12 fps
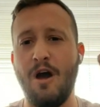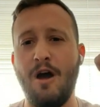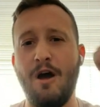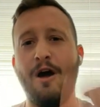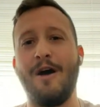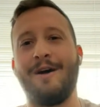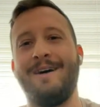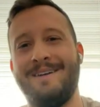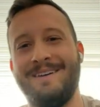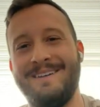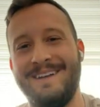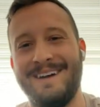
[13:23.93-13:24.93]
yeah.
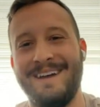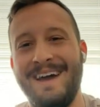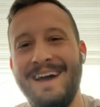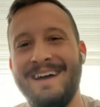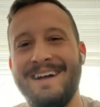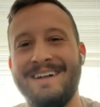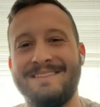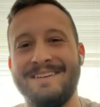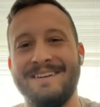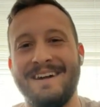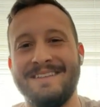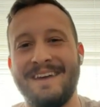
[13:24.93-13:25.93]

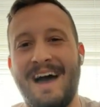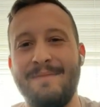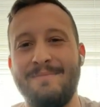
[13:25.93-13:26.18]
It's a